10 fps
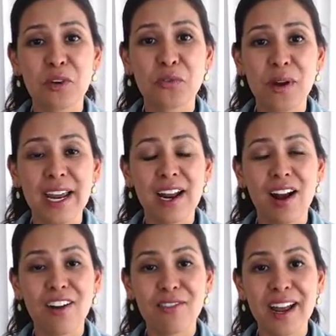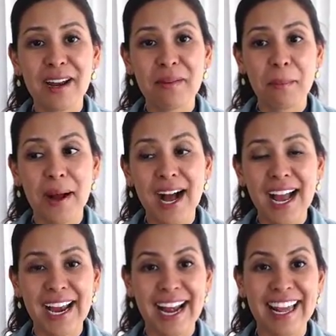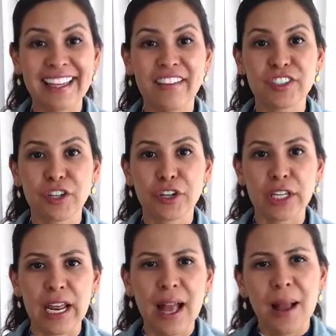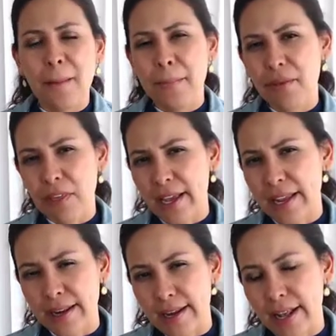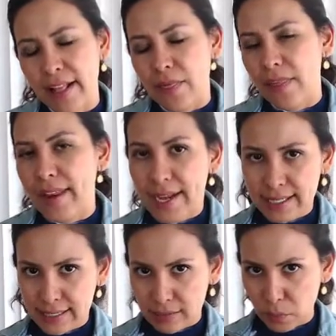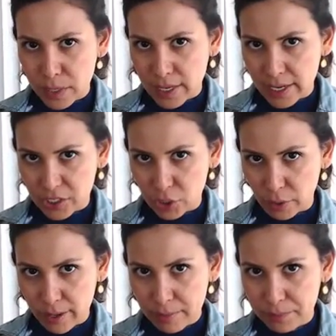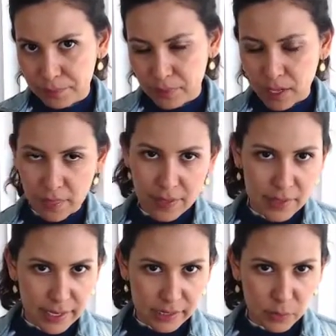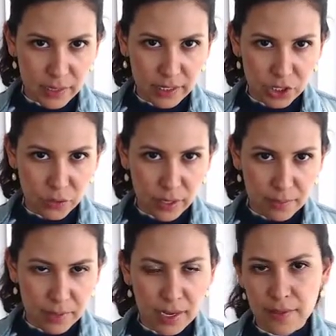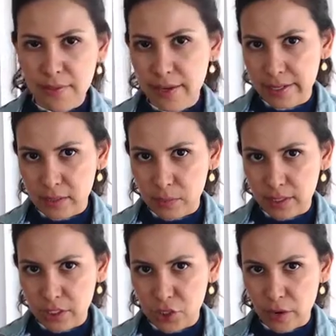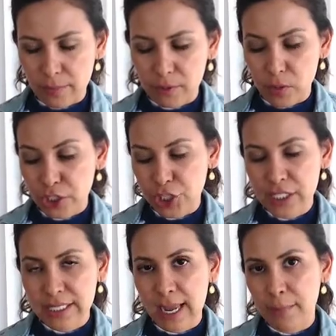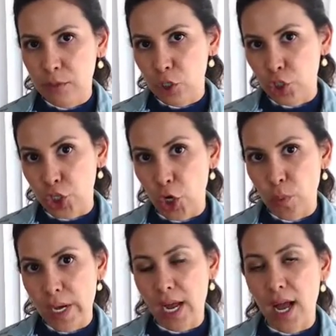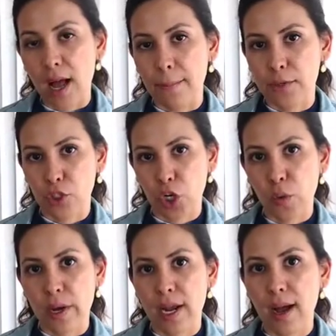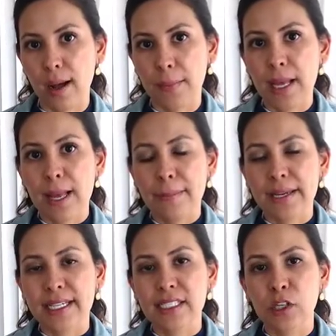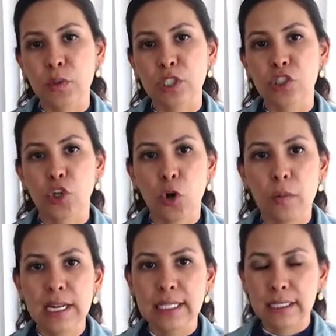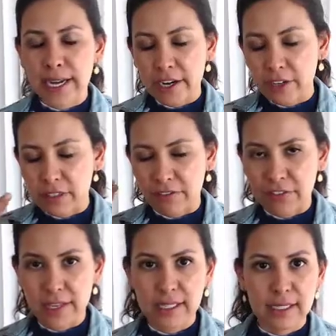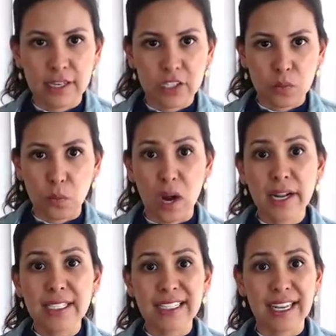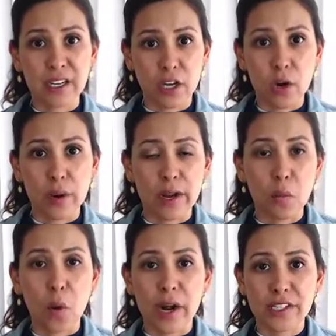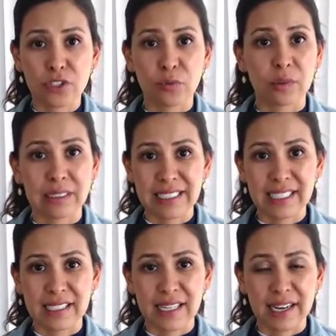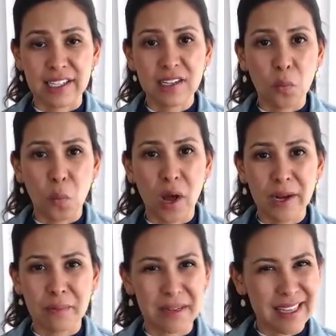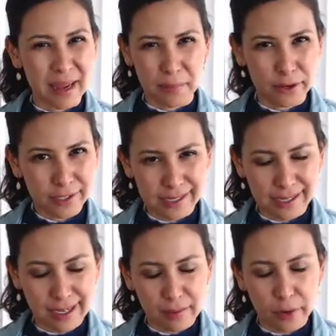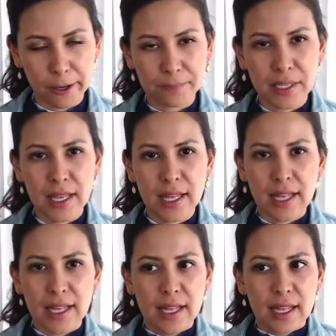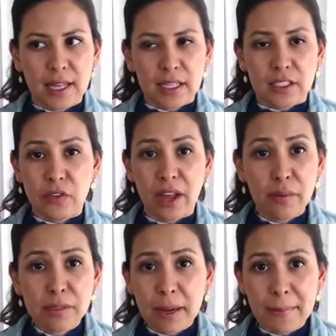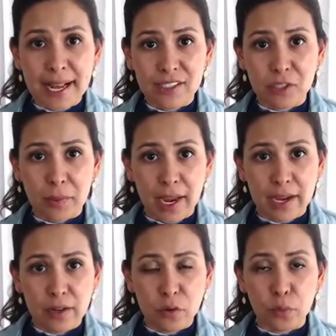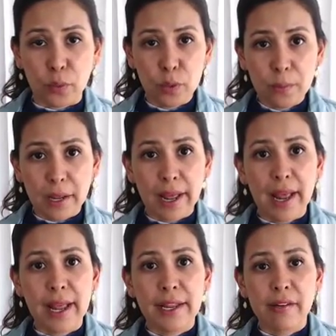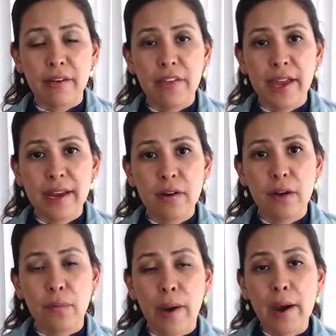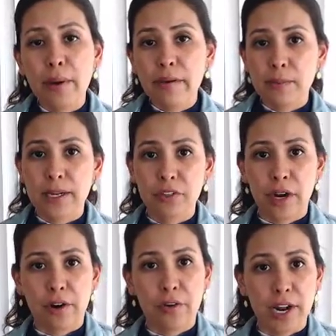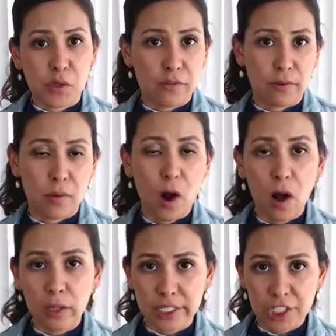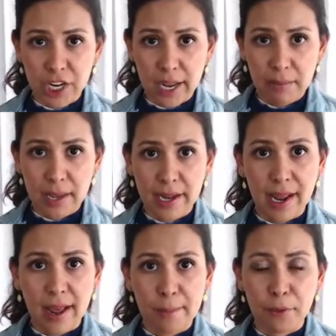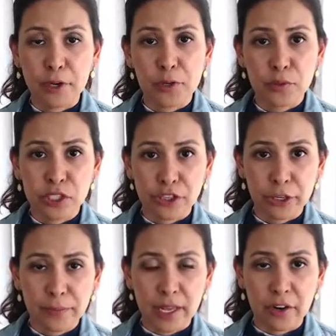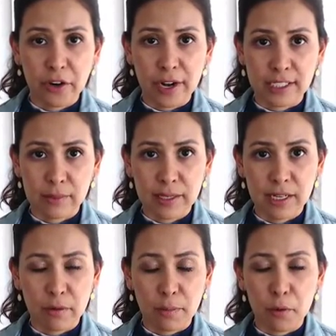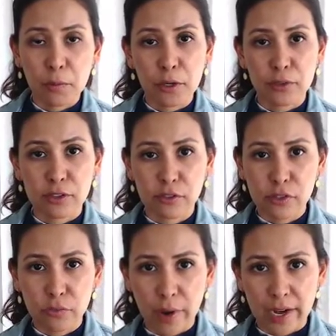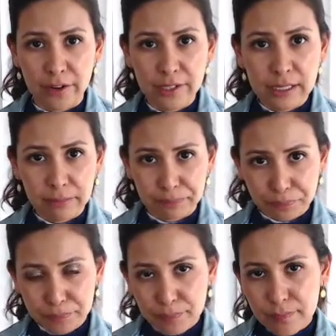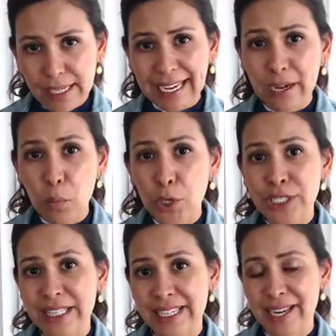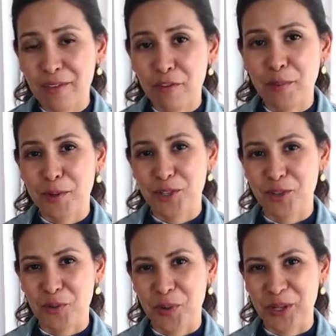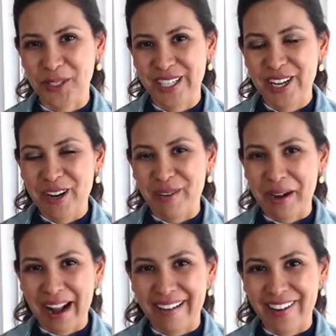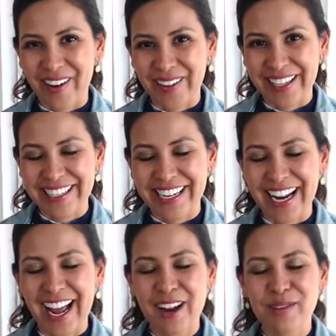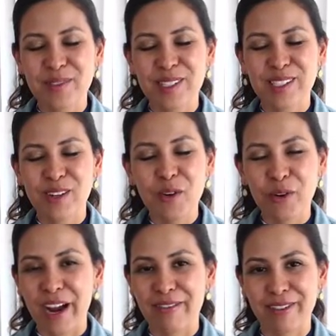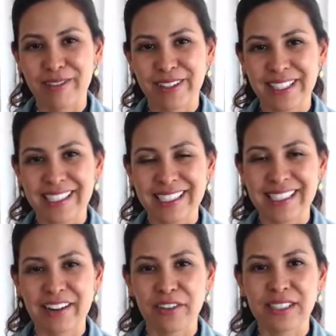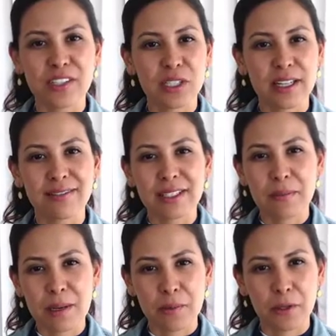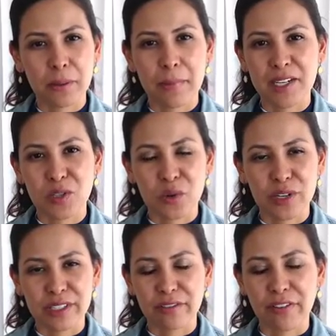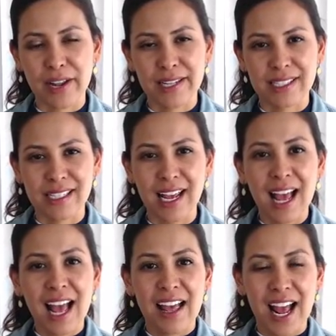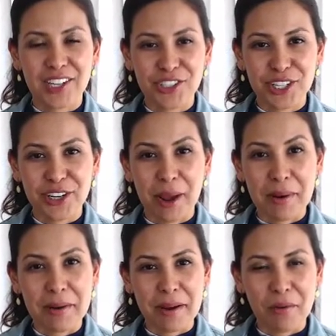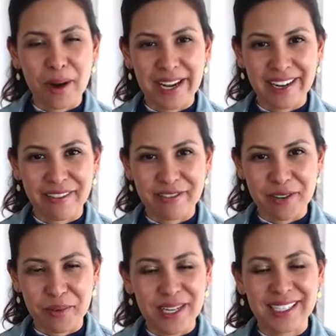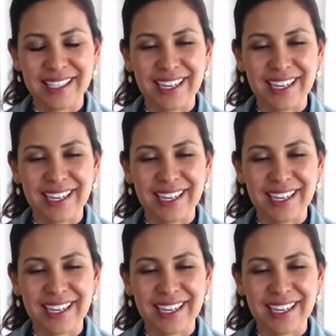Great. All right. Bye. And I left early. But then the next week I showed up, and then the next week I showed up, and then the next week I showed up. So I just kept showing up, because there were so many layers of things that I just wanted to let go and I wanted to release, and I didn't want to be that person anymore. So that was my mastermind group. And then right when I was about to graduate from college, I met a producer and her husband. They were both producers and writers. And I worked in the infomercial world right out of college. And I am so grateful for this because they are such lovely people and mentors and friends. And actually, they're coming to my wedding in a few weeks.